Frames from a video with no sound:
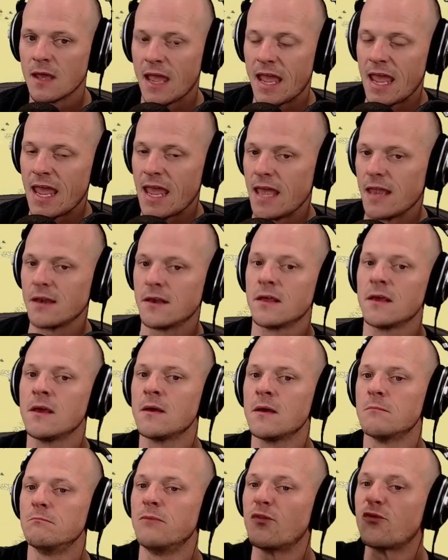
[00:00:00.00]

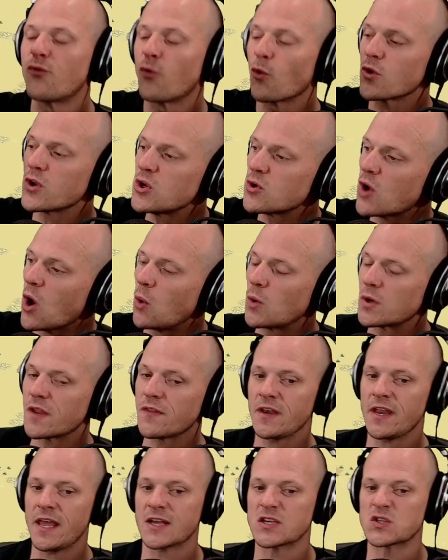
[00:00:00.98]
And before you go into the
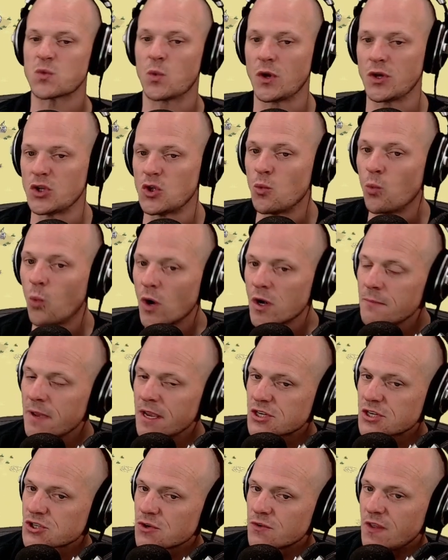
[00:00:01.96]
next one, you want to
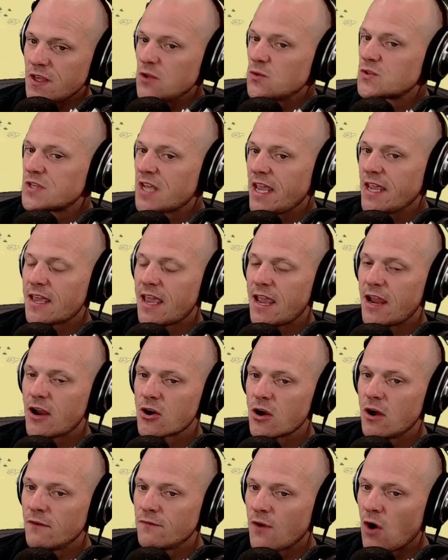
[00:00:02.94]
make sure that you take
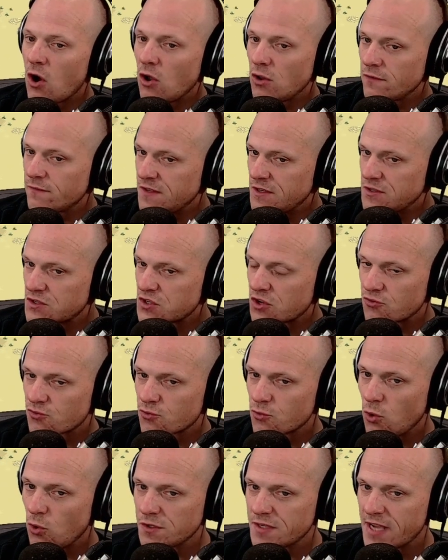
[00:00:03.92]
care of all of these
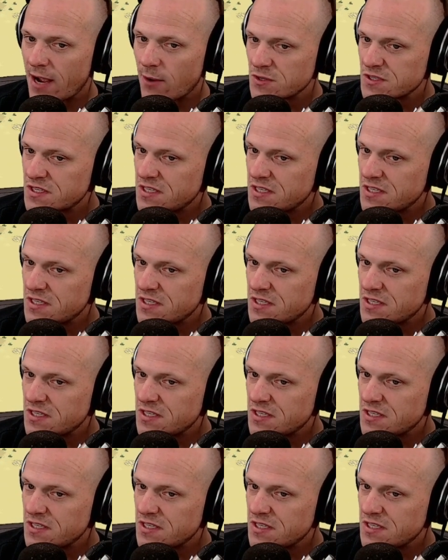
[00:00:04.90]
control towers.